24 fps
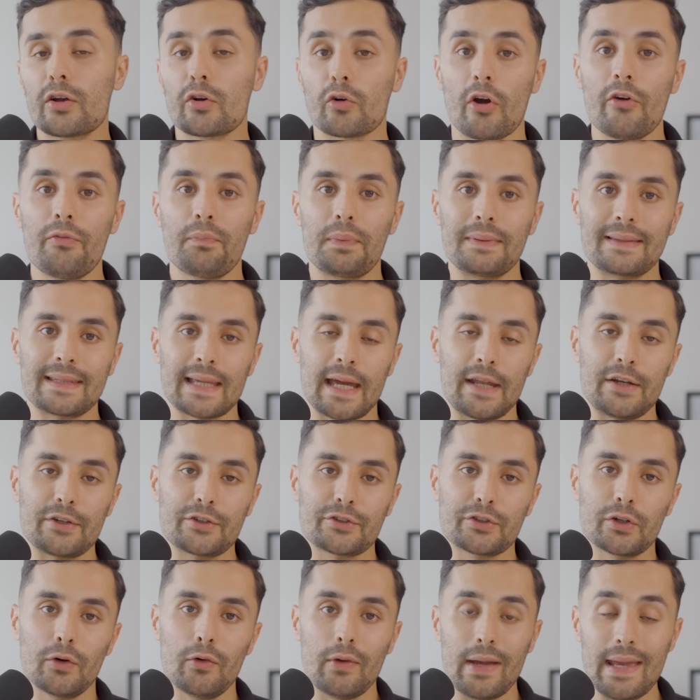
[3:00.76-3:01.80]
growth
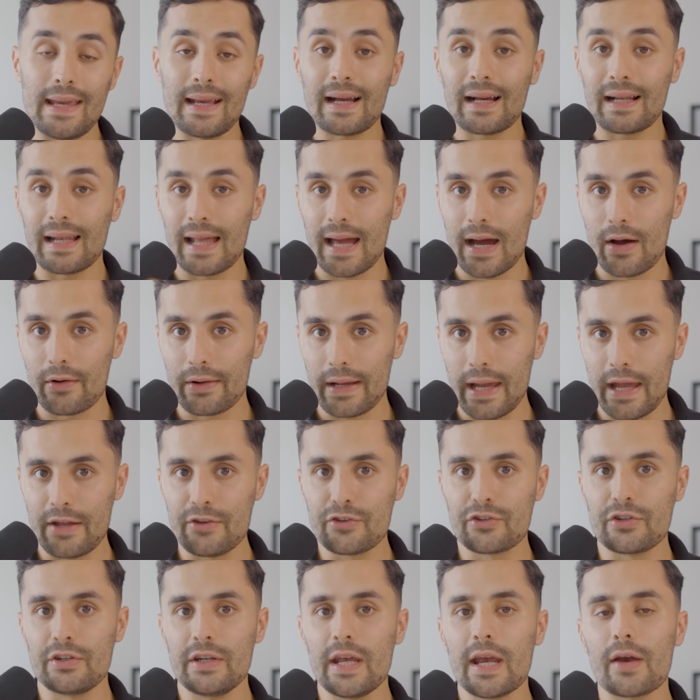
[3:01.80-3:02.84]
potential in cloud
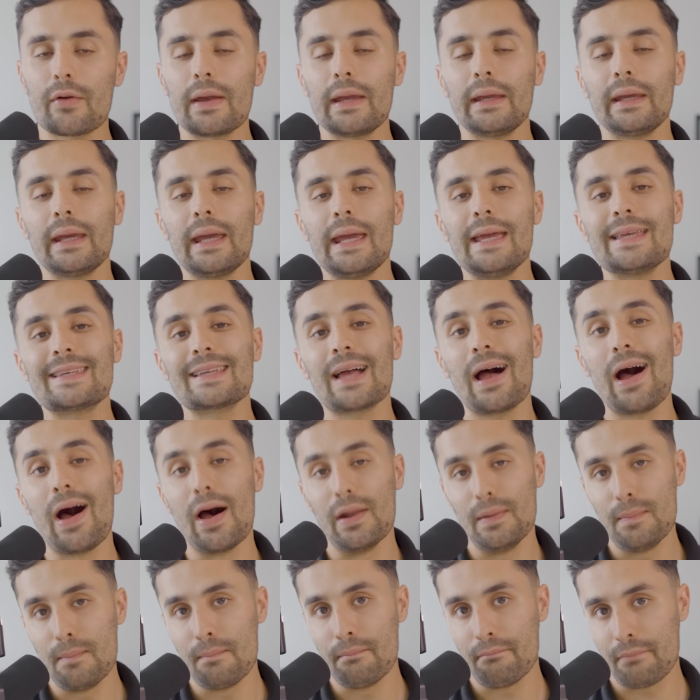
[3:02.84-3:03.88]
engineering is
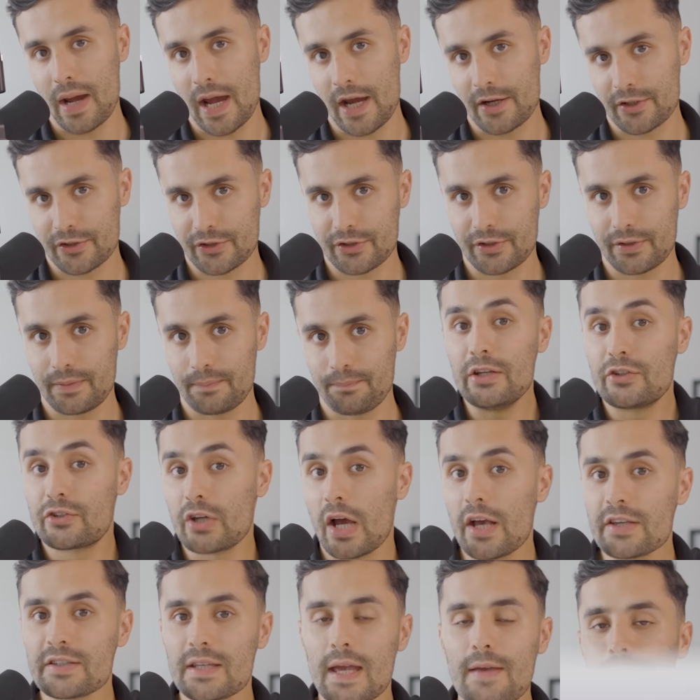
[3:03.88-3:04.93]
unmatched. In
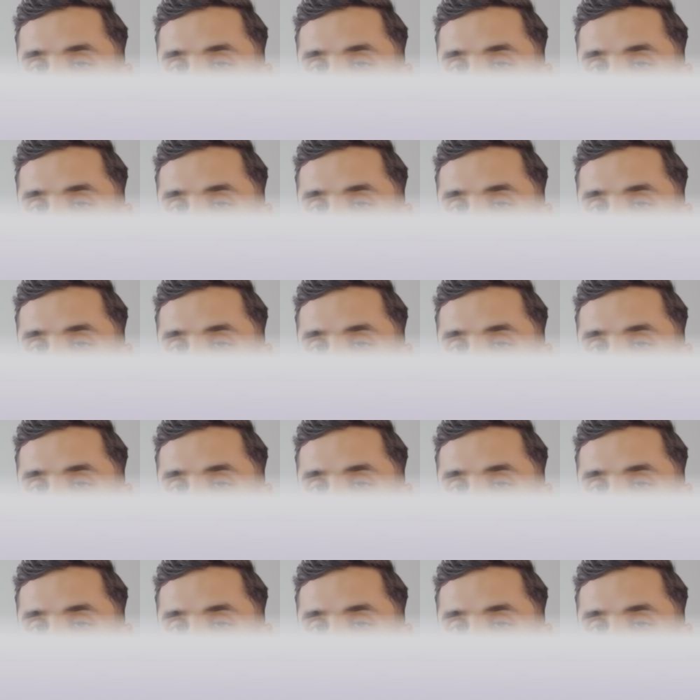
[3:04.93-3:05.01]
just